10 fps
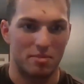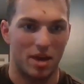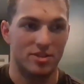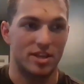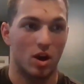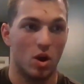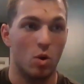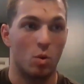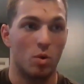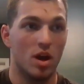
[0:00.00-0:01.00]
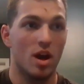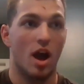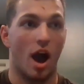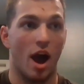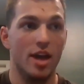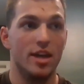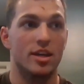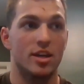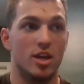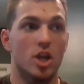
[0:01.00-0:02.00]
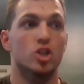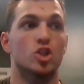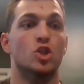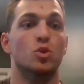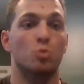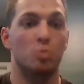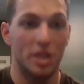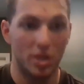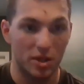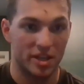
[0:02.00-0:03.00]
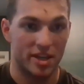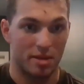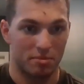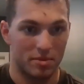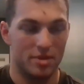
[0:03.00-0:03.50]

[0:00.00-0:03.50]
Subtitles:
I was like, oh, I drilled him.